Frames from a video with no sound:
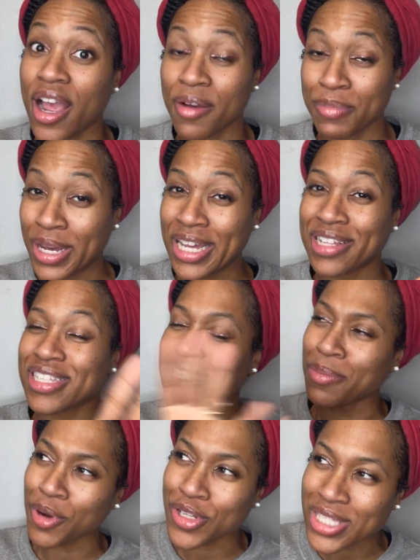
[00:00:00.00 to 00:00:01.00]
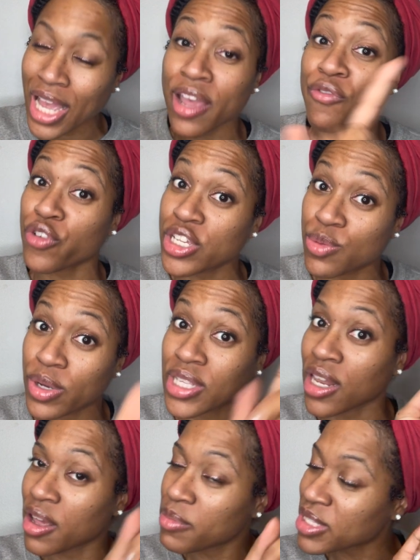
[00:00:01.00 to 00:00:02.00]
but some of her style, and Frizz Wiz, I
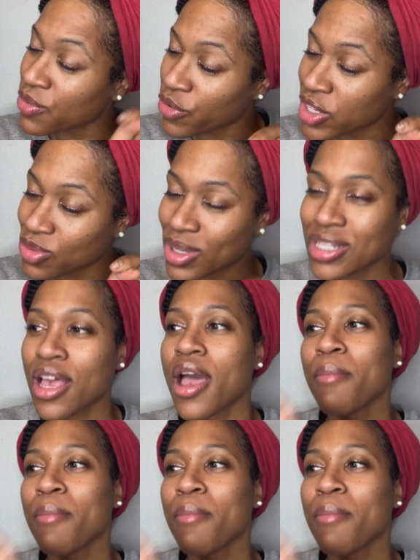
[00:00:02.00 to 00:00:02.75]
love me some Frizz Wiz.